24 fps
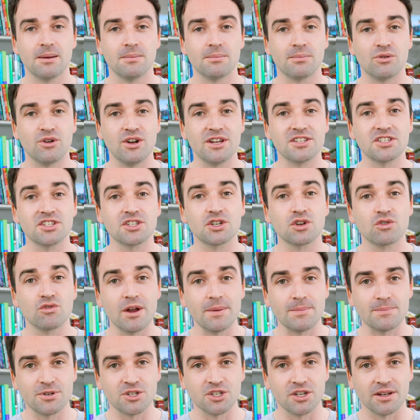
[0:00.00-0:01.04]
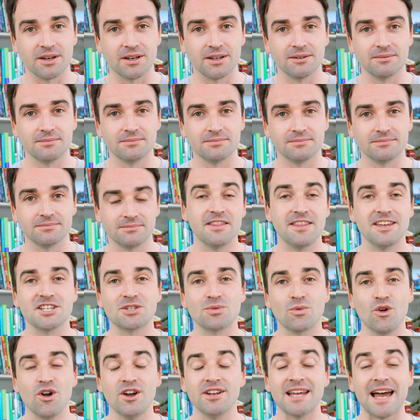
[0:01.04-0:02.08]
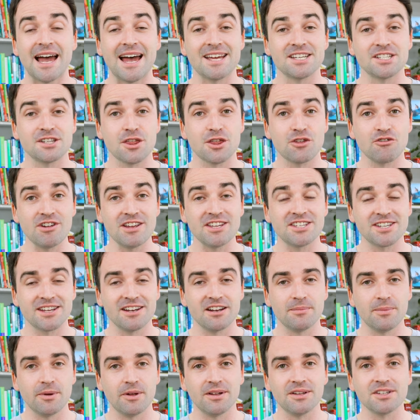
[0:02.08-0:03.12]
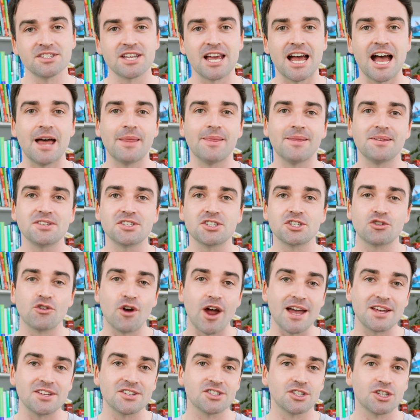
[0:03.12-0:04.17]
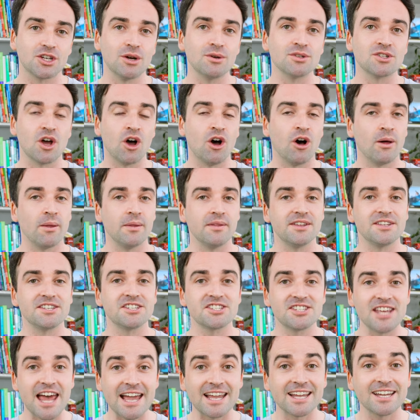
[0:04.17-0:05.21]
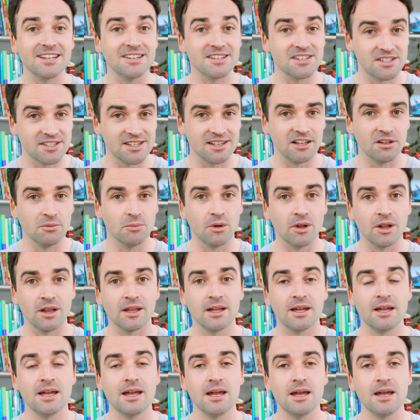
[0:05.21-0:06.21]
prescription. This word has three syllables and the stress goes on the second syllable,